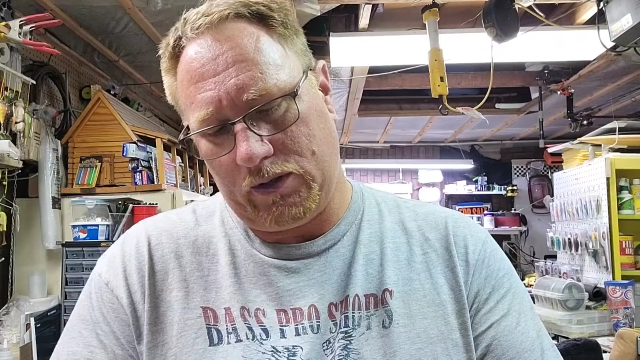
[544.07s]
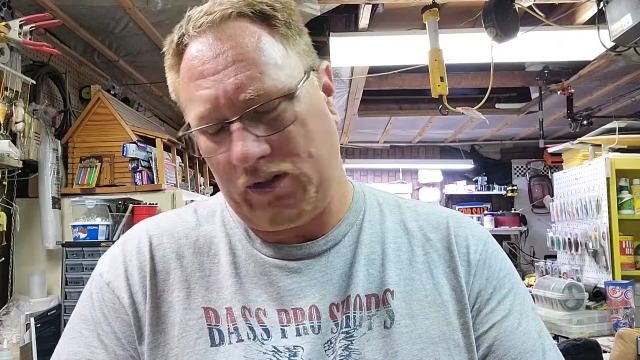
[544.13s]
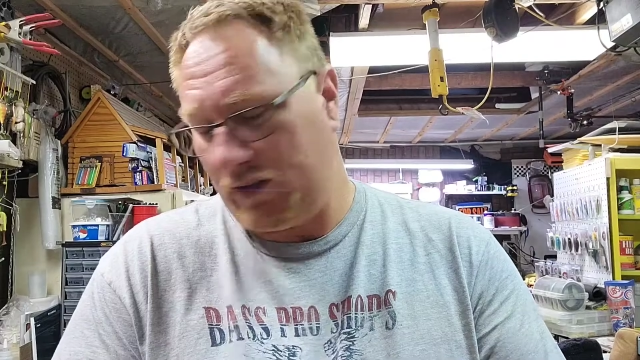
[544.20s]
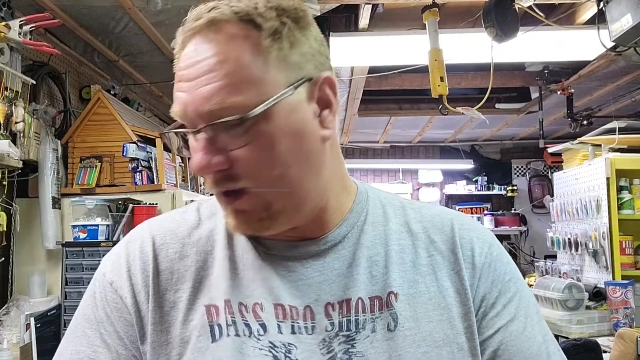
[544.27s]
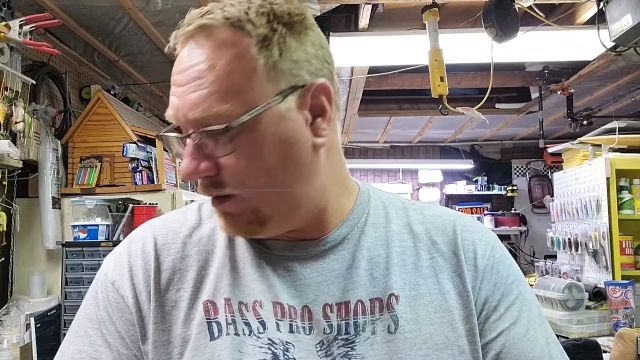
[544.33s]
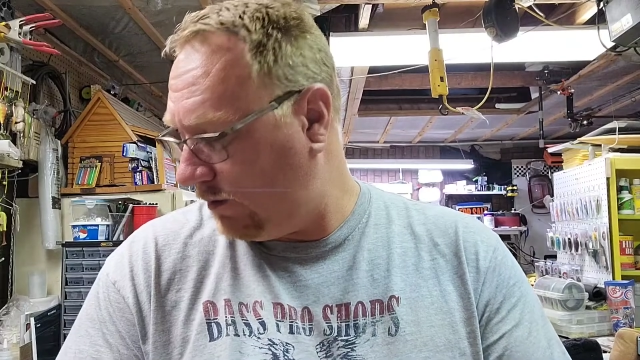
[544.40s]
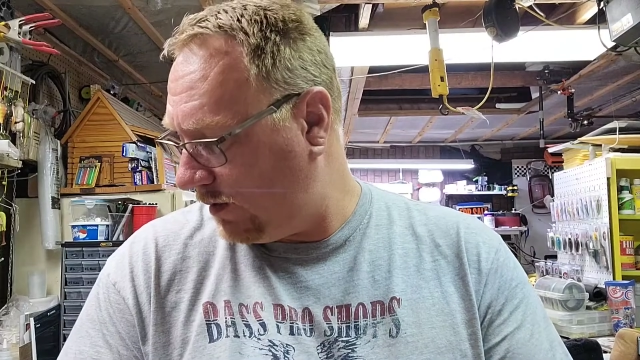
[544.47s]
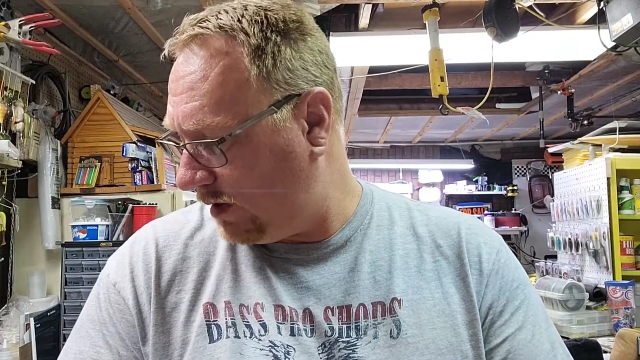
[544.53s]

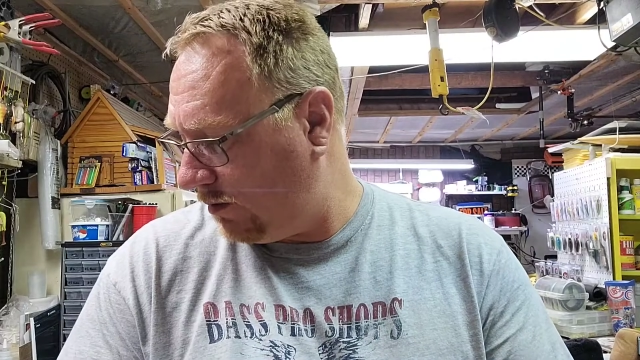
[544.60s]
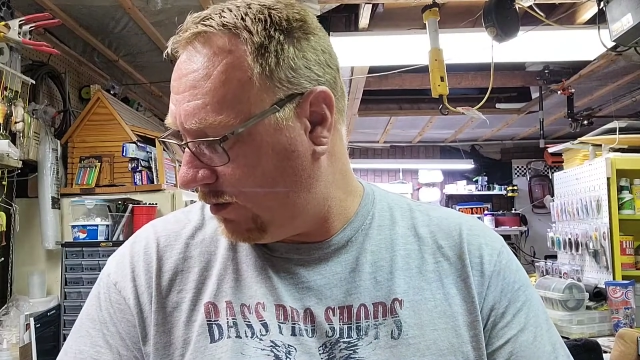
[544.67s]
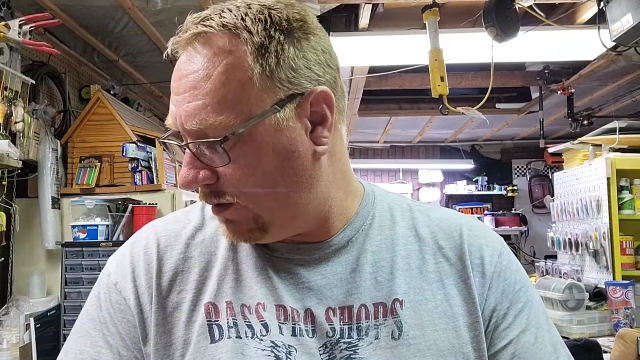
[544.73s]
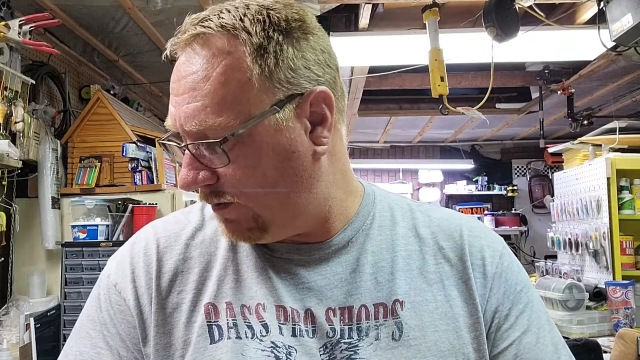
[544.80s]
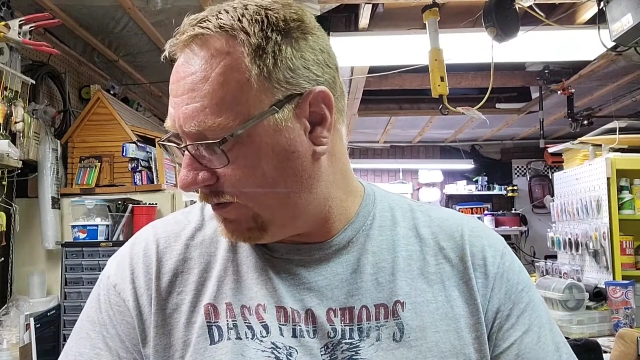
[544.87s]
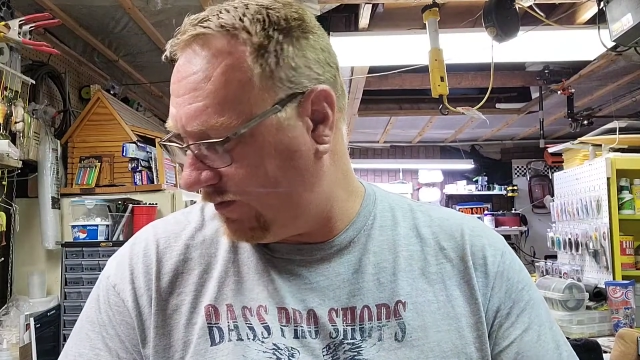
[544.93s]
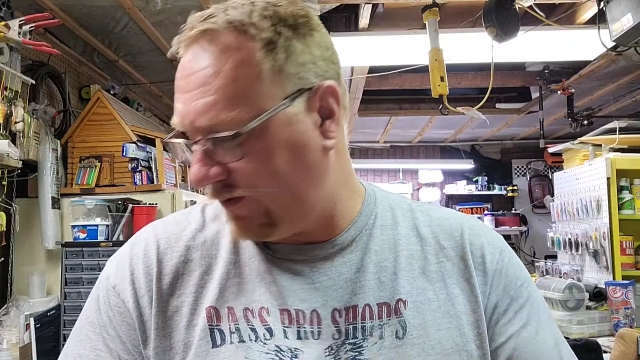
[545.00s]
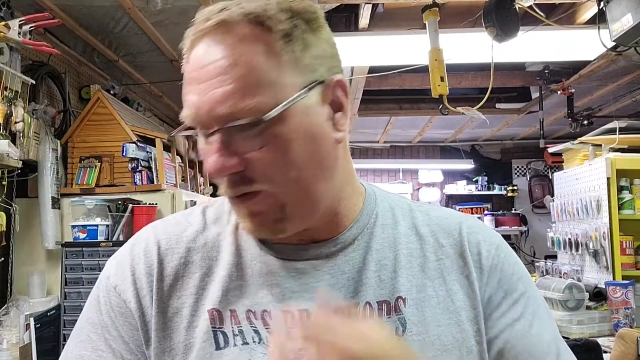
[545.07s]
attempt number
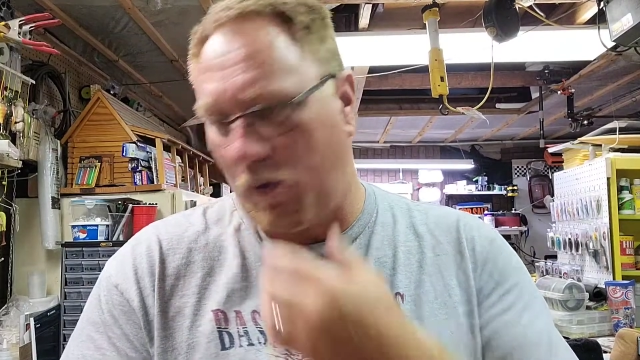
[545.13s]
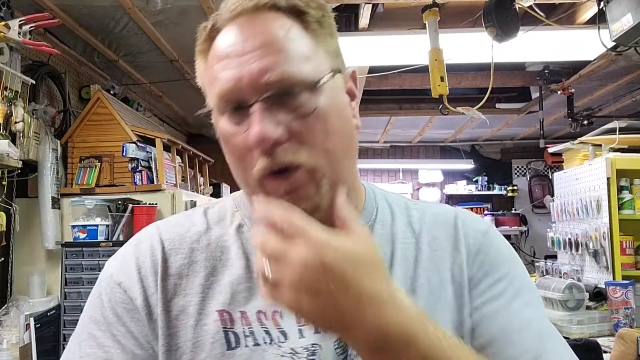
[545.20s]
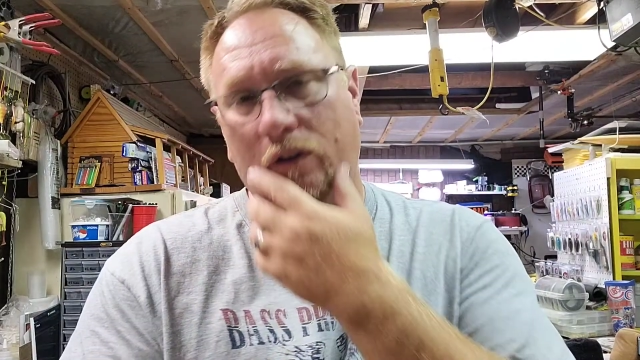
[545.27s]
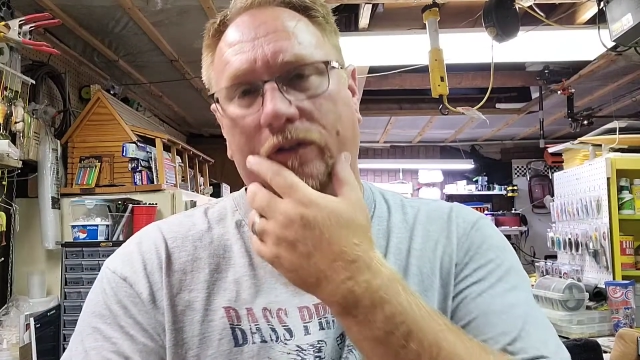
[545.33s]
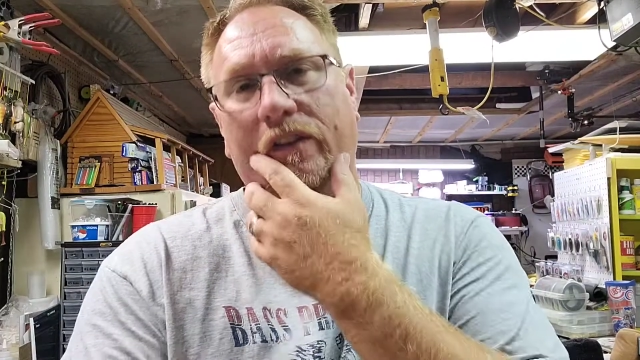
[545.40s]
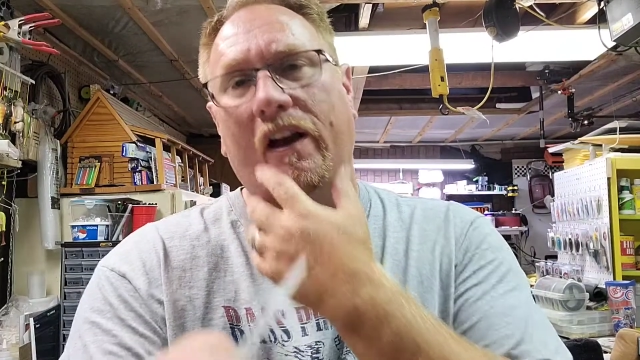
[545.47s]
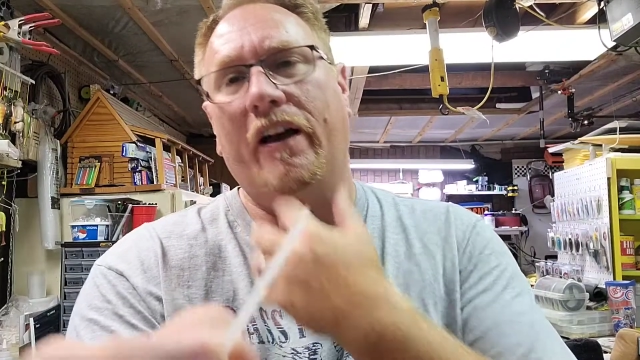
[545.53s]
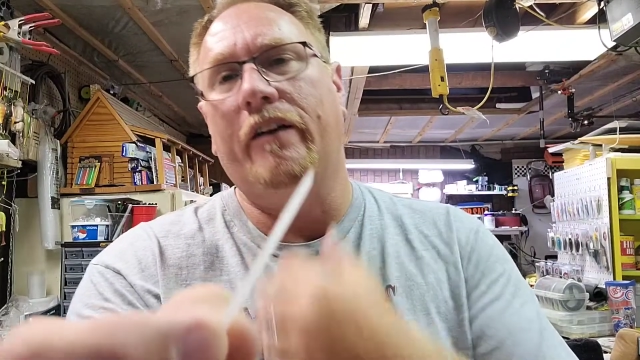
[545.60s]
4 or
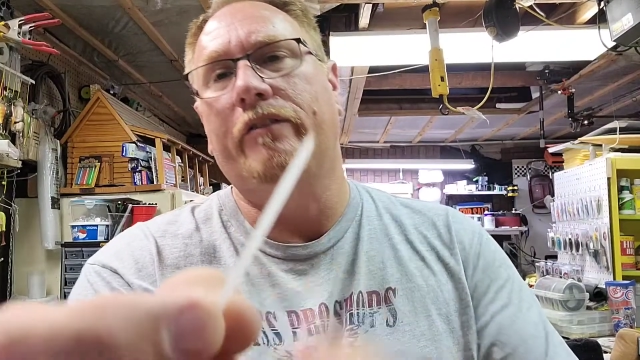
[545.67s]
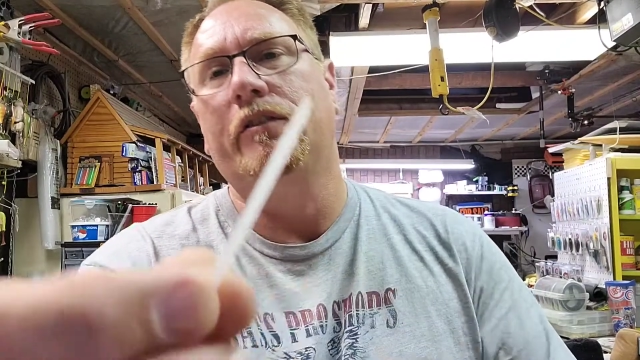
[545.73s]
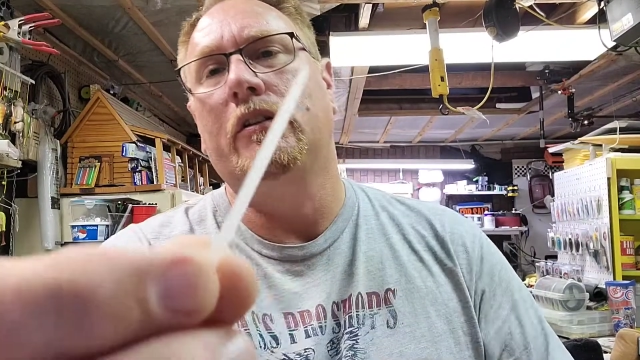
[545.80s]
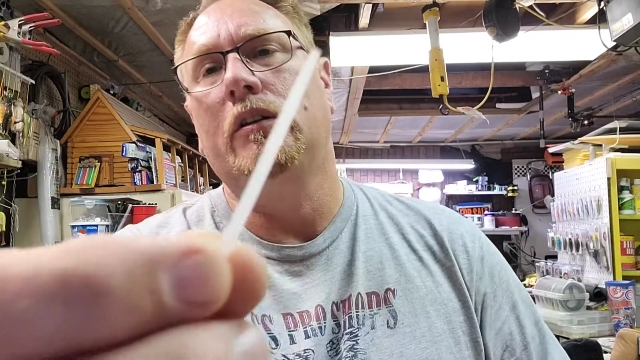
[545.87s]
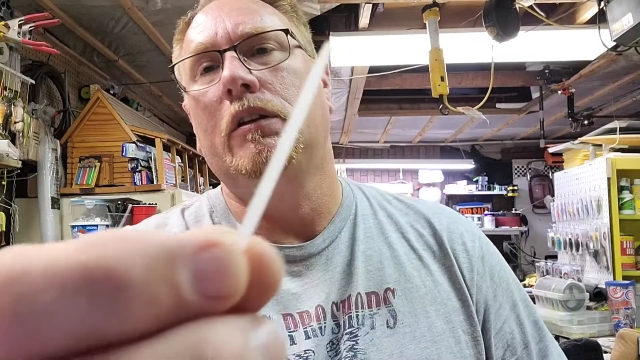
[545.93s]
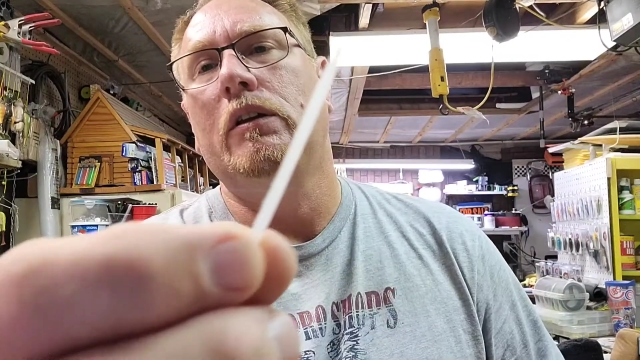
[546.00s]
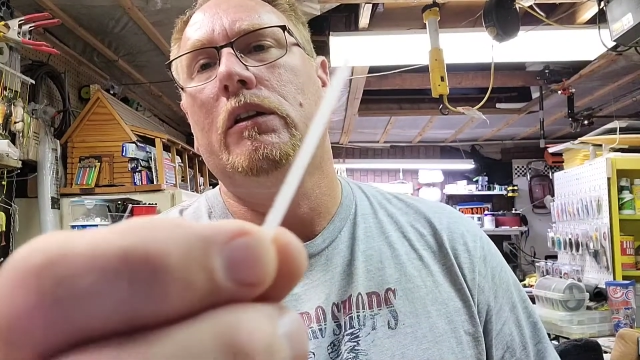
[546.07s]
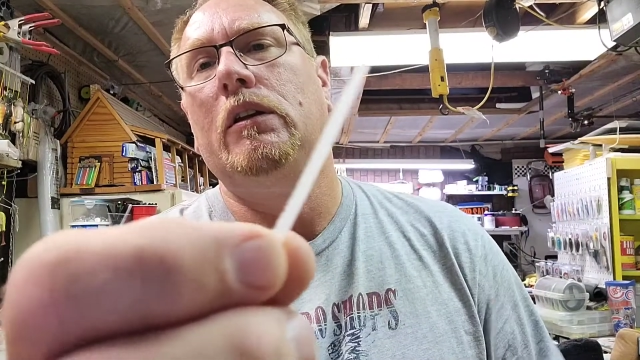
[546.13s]
5.
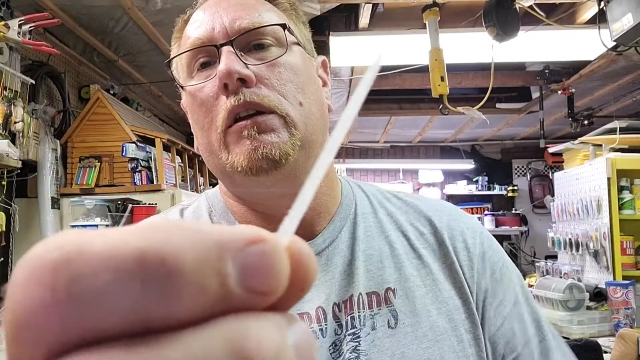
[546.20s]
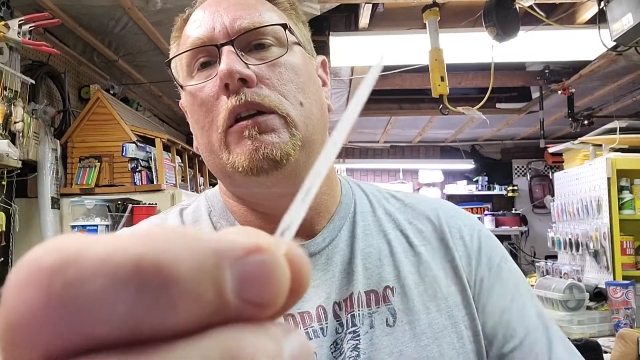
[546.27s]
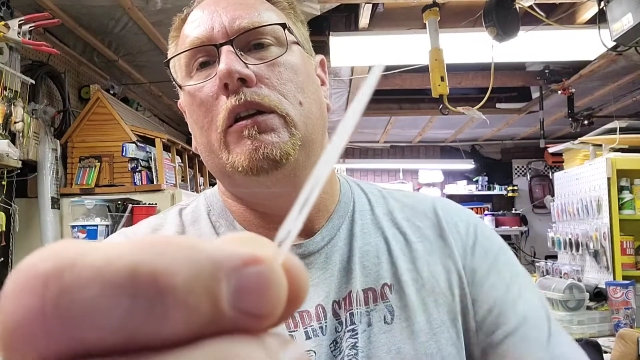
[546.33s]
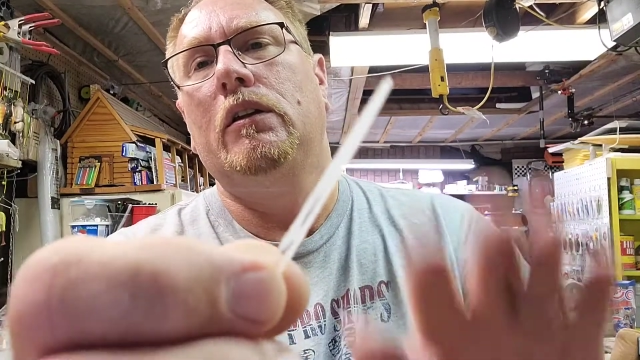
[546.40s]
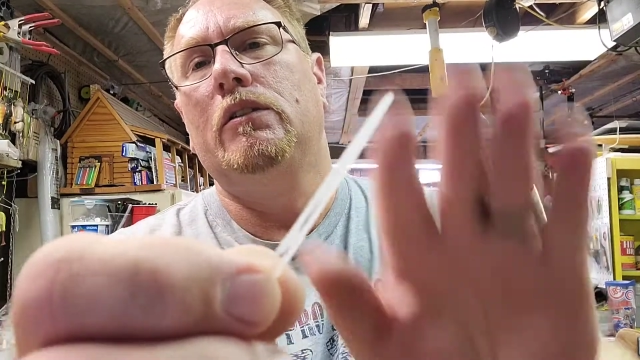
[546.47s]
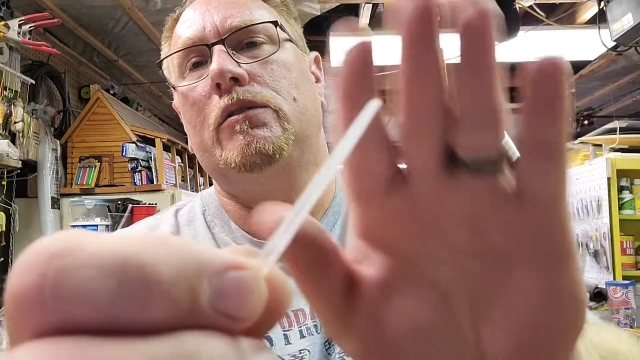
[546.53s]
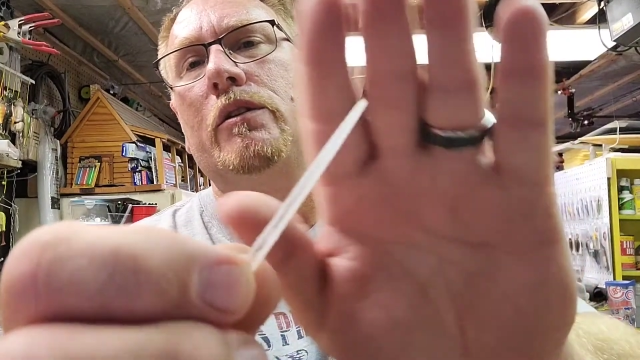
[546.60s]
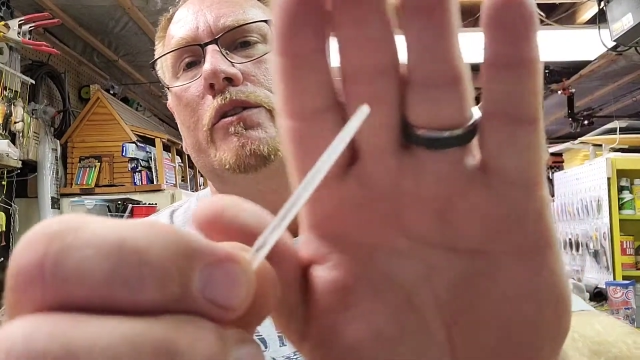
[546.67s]

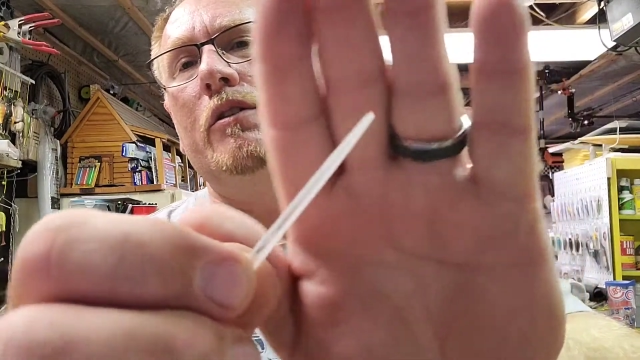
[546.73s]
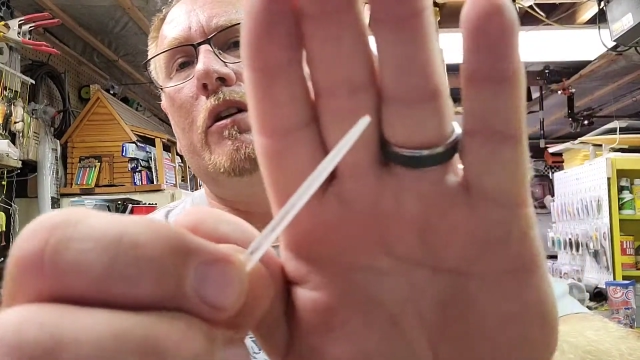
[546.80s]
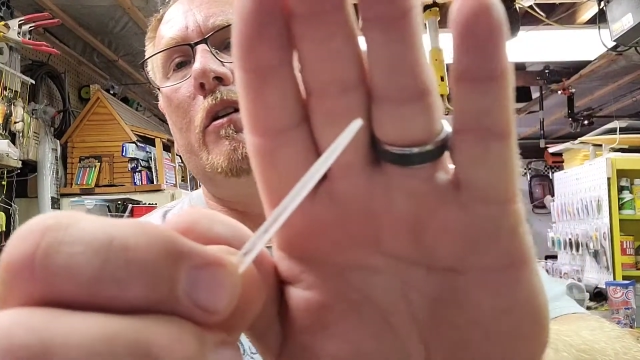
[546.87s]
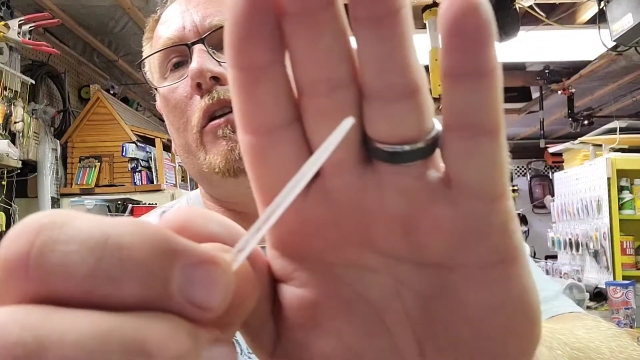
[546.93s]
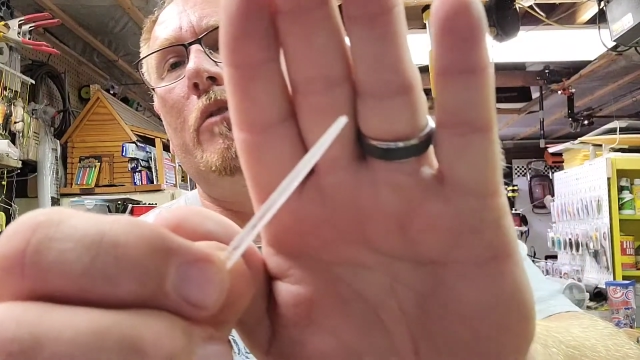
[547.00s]
So I took another